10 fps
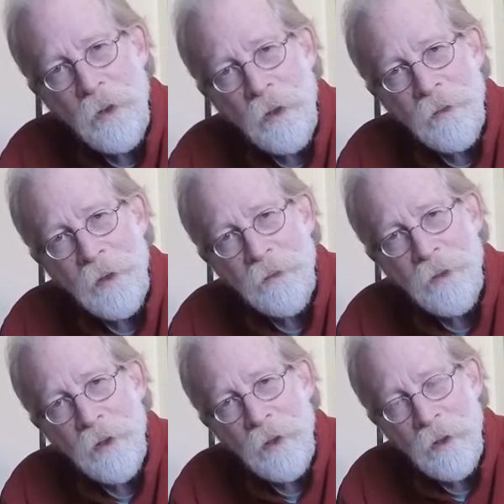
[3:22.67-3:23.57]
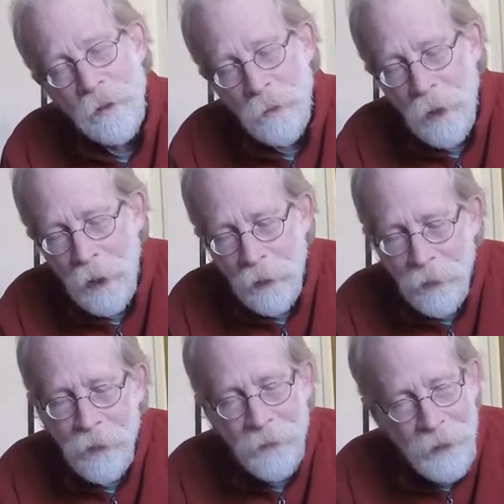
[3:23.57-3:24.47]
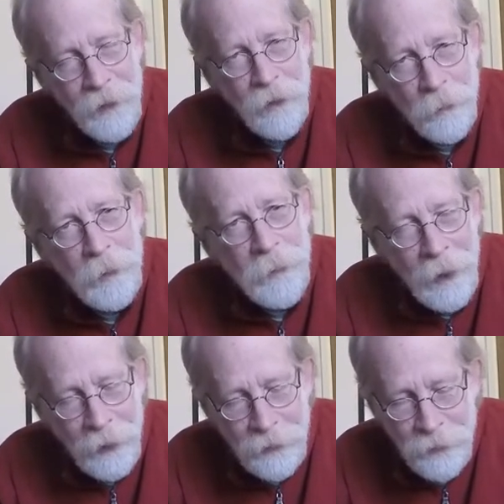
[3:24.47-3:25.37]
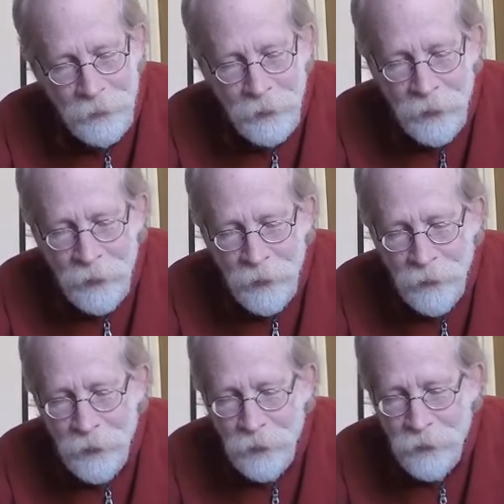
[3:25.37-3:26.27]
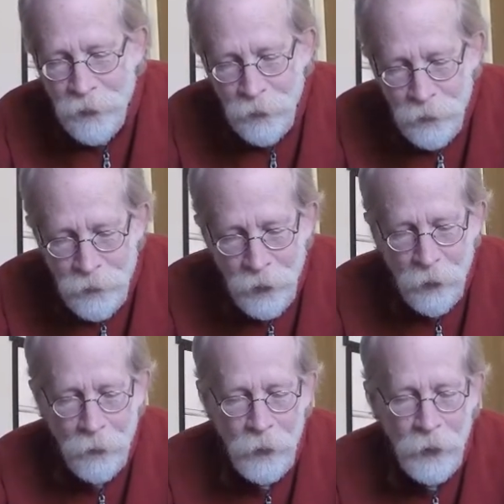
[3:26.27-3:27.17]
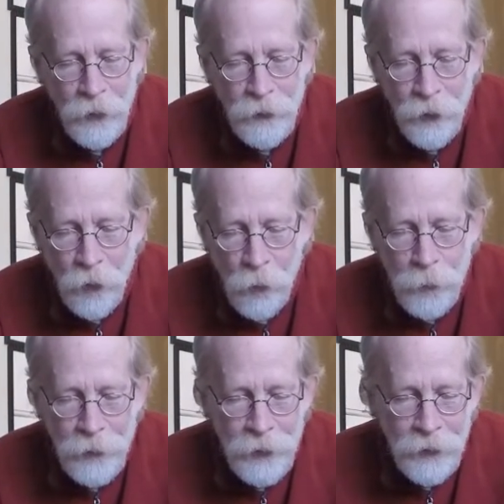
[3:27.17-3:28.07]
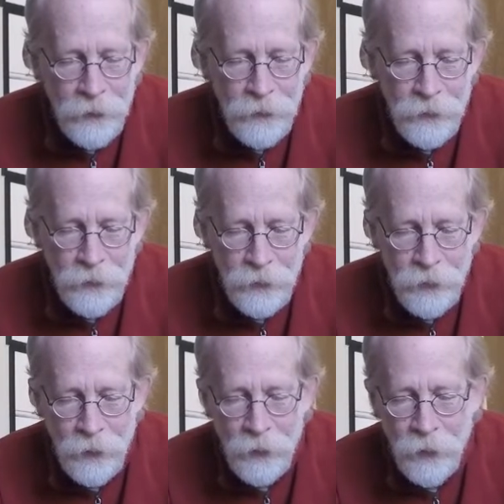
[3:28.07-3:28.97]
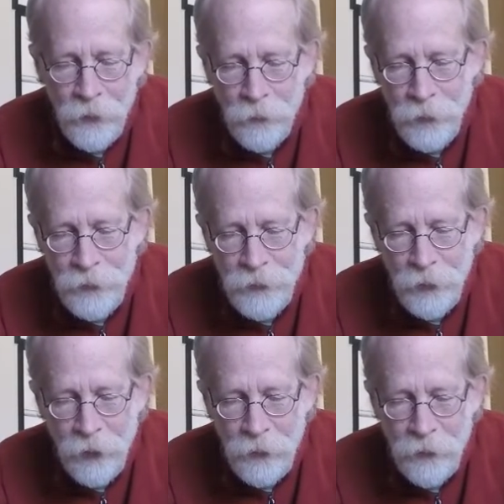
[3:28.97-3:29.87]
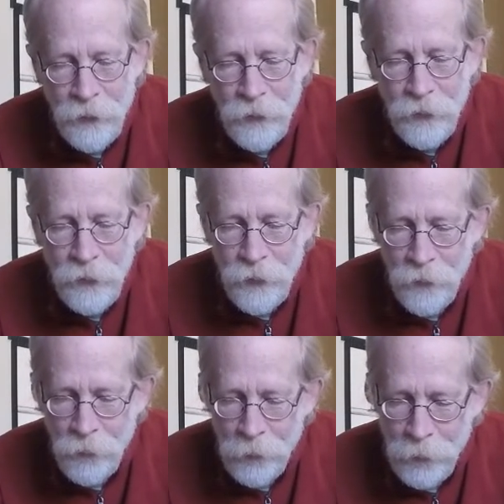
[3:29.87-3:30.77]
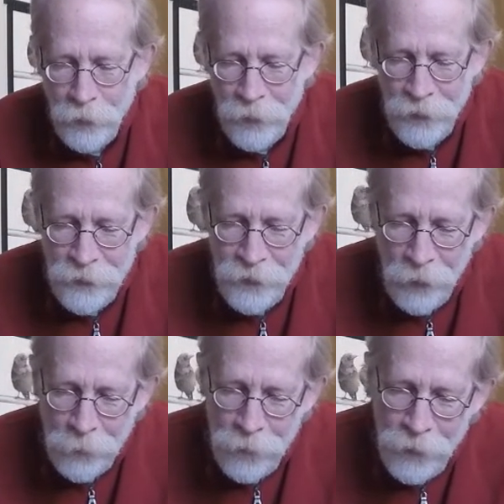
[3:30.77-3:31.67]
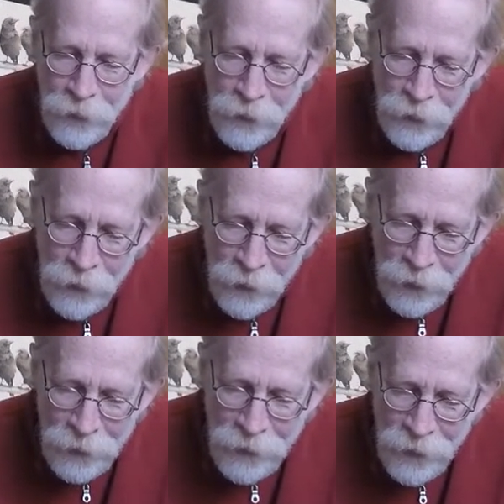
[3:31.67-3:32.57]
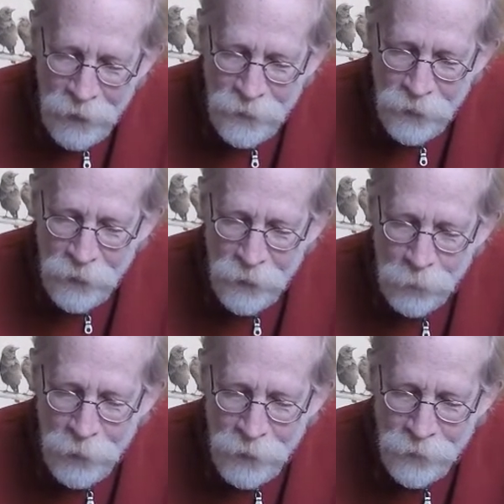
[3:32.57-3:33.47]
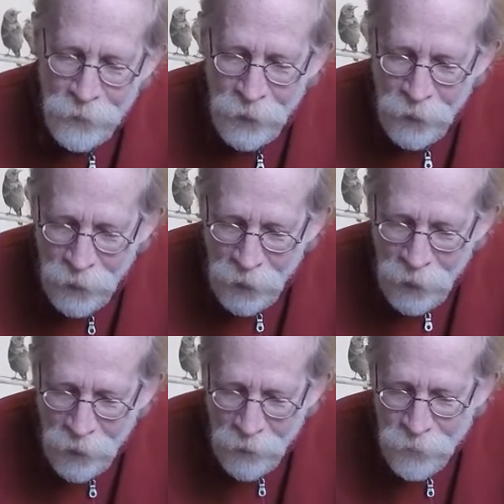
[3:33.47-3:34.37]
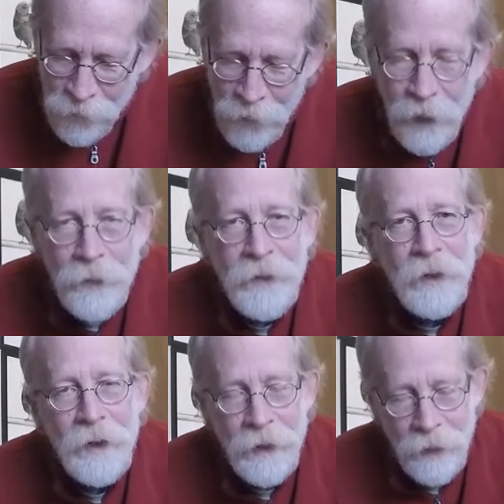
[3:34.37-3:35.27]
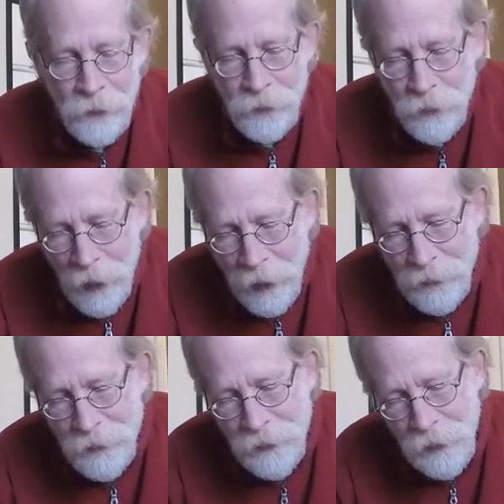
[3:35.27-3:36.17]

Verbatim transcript: of it for a little while. Then I'll be back to this view. So, to open this, we start, pull this up, and it has a little bit of uh, felt in here to act as a